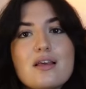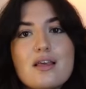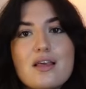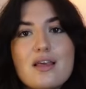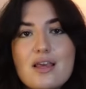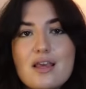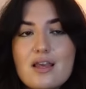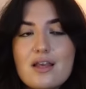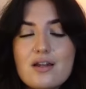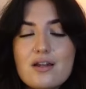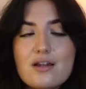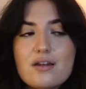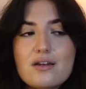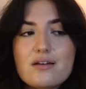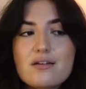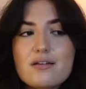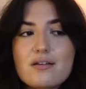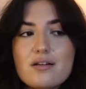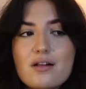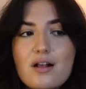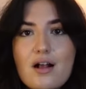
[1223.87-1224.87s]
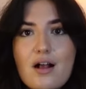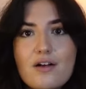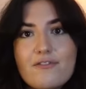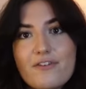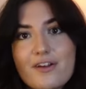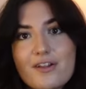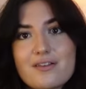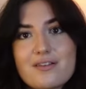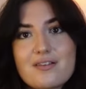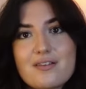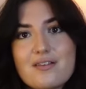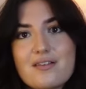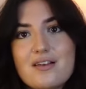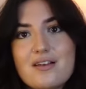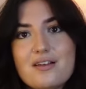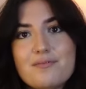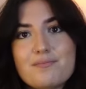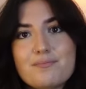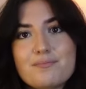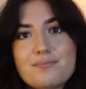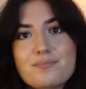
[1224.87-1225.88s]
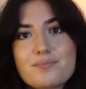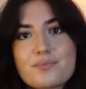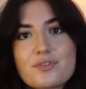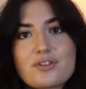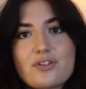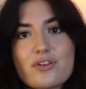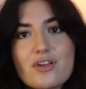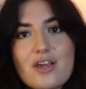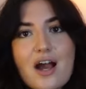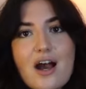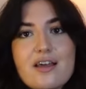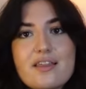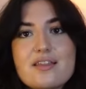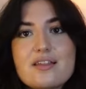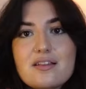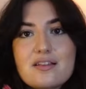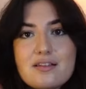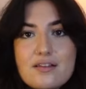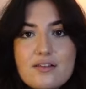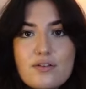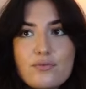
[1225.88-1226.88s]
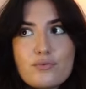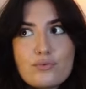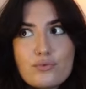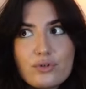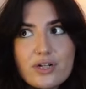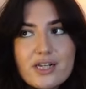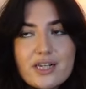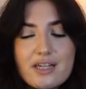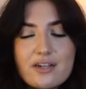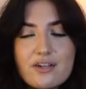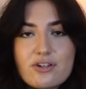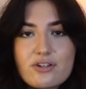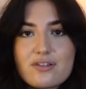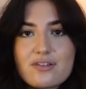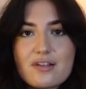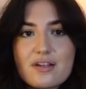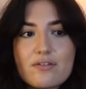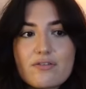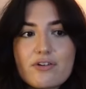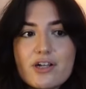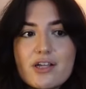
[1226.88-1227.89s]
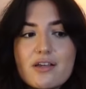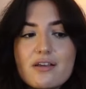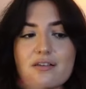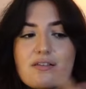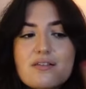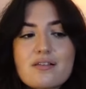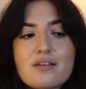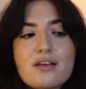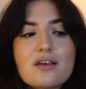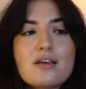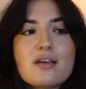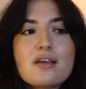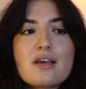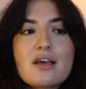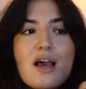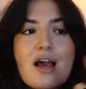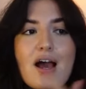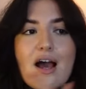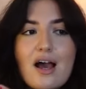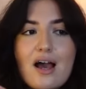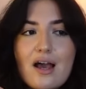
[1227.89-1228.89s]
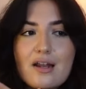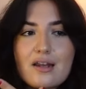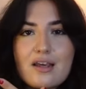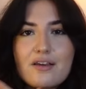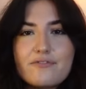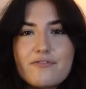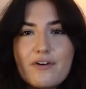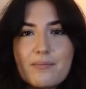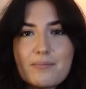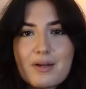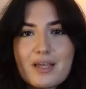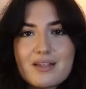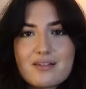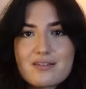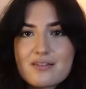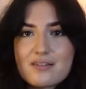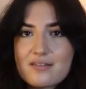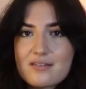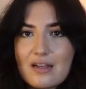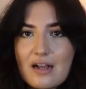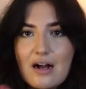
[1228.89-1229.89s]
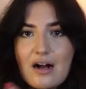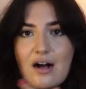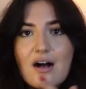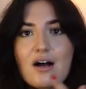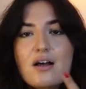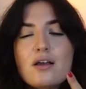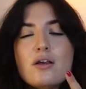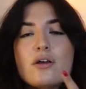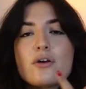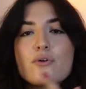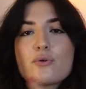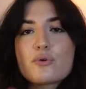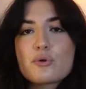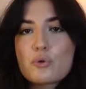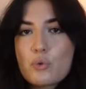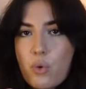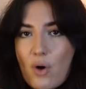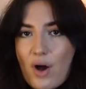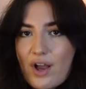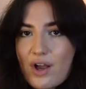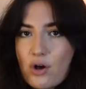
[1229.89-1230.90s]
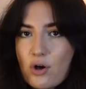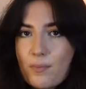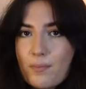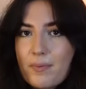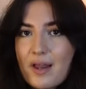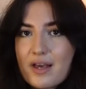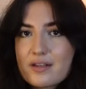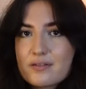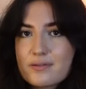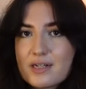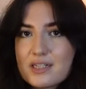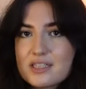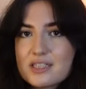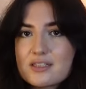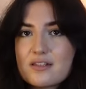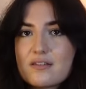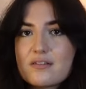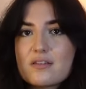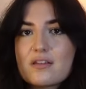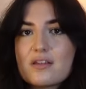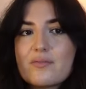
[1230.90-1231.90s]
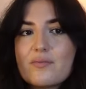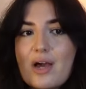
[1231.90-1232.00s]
in a fantasy so yeah I think this is a really good series and a fun place to start quite a complex magic system.